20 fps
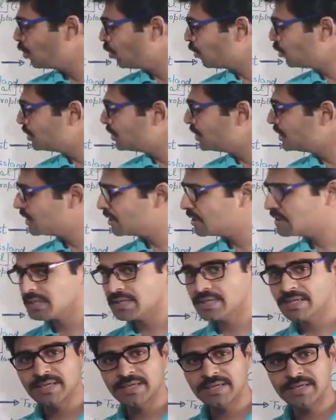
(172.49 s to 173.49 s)
On the
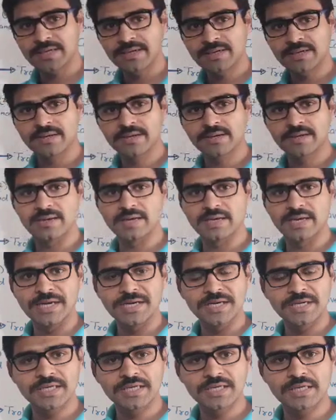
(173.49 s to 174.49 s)
other hand,
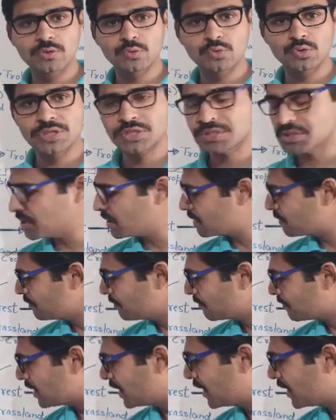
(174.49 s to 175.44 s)
lentic ecosystem.